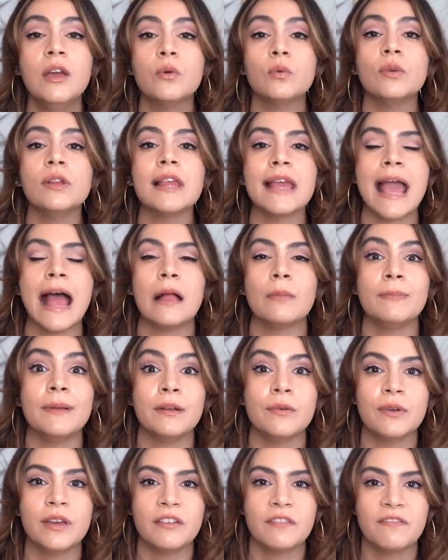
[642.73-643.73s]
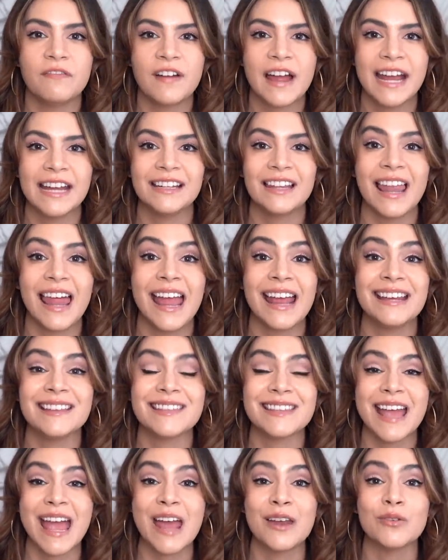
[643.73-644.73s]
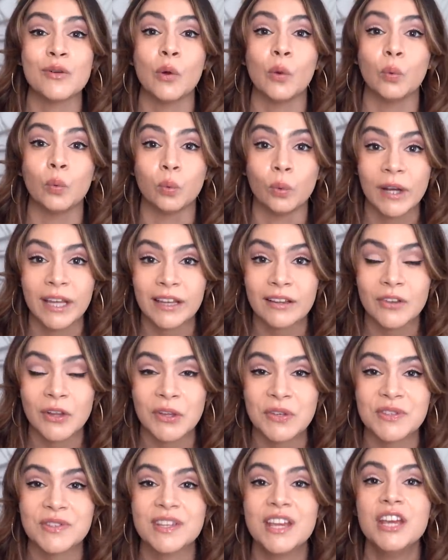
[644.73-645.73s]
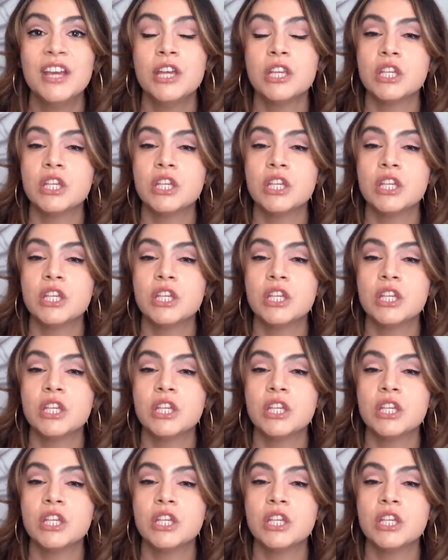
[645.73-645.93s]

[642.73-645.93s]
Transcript: really helping with fine lines and wrinkles.